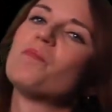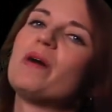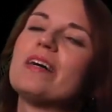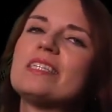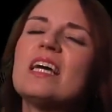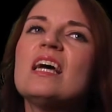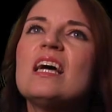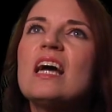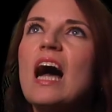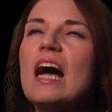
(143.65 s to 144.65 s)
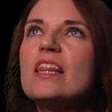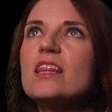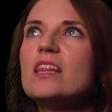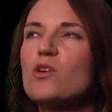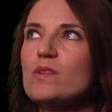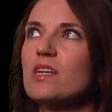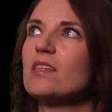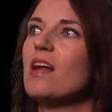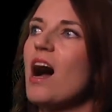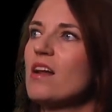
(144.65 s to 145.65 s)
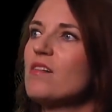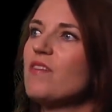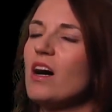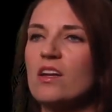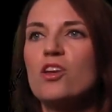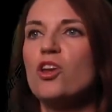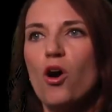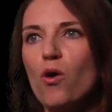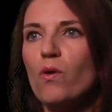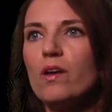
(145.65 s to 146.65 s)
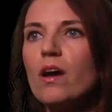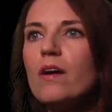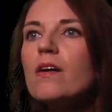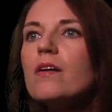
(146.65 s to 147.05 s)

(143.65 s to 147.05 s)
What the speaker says: But there was a lot of unknown.